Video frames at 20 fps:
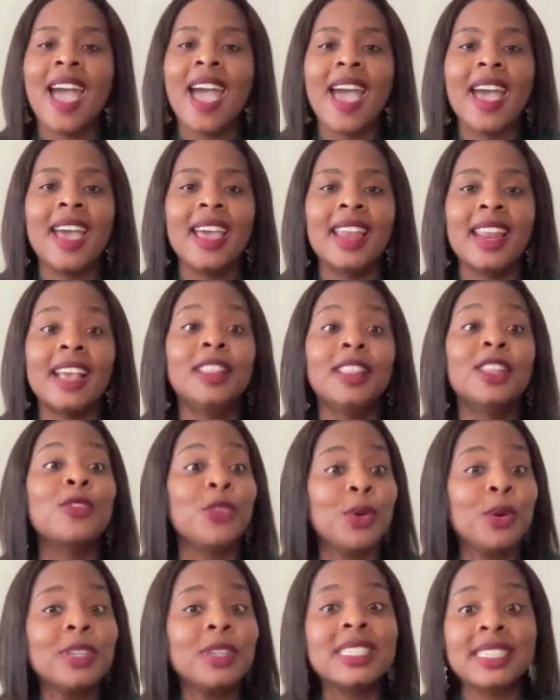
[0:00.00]
And I look
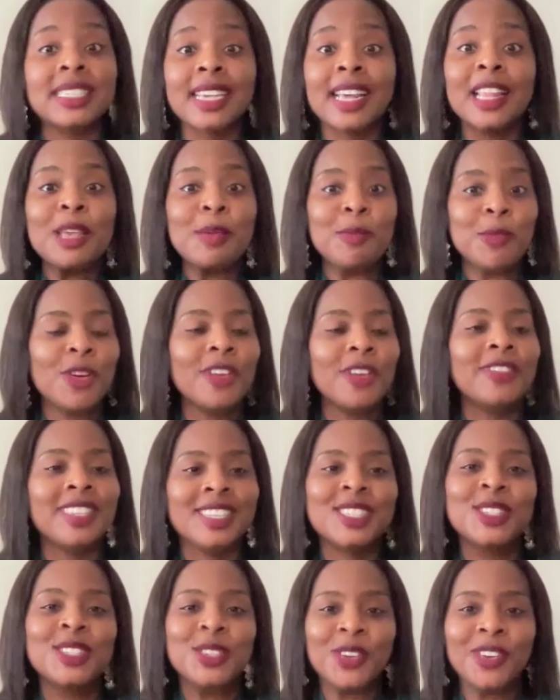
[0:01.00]
forward to telling more of
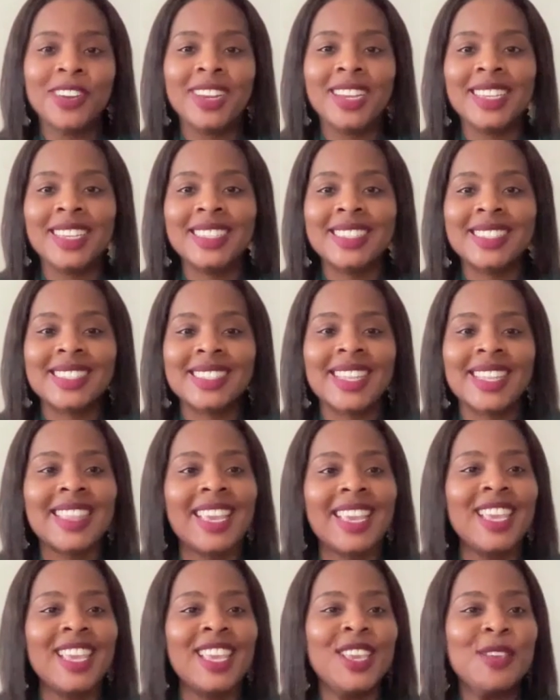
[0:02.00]
these stories.
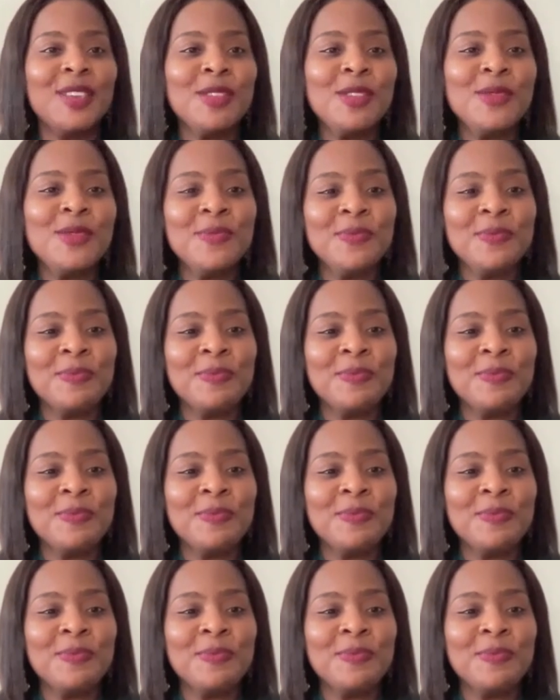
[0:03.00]
Thank you.